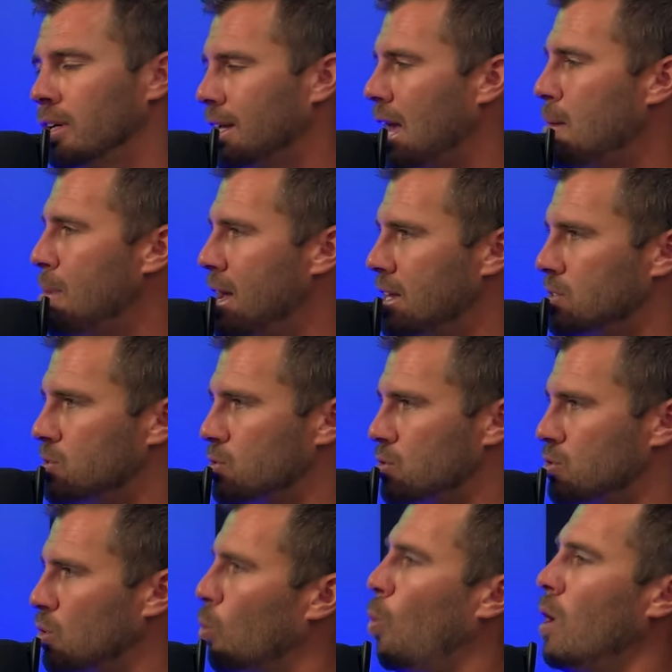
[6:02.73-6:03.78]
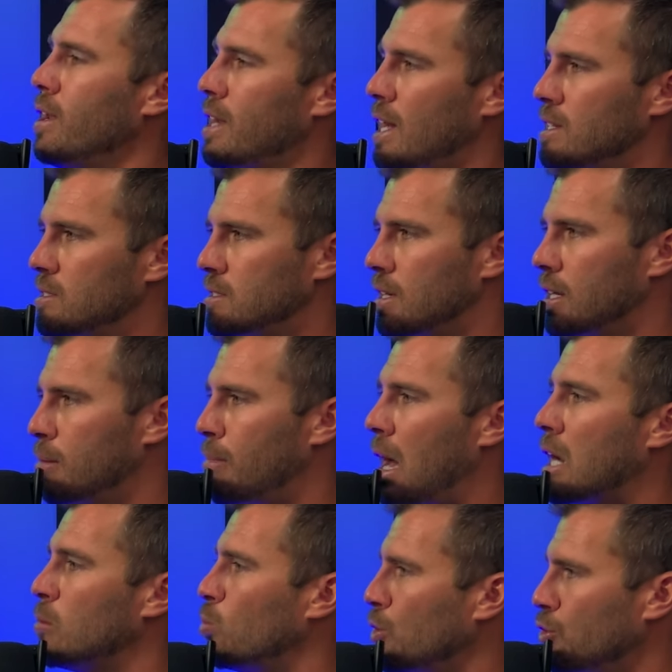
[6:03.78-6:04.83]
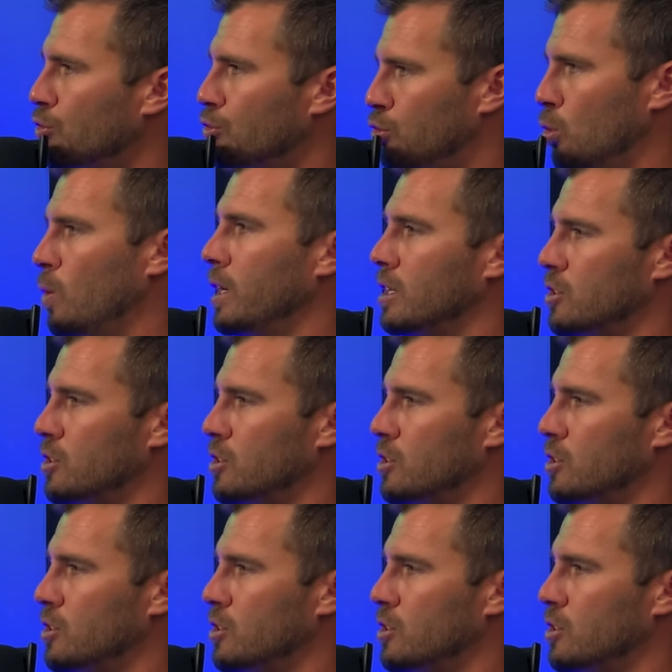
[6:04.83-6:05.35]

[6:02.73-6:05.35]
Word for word: K-bands, the one nice thing about them when you're doing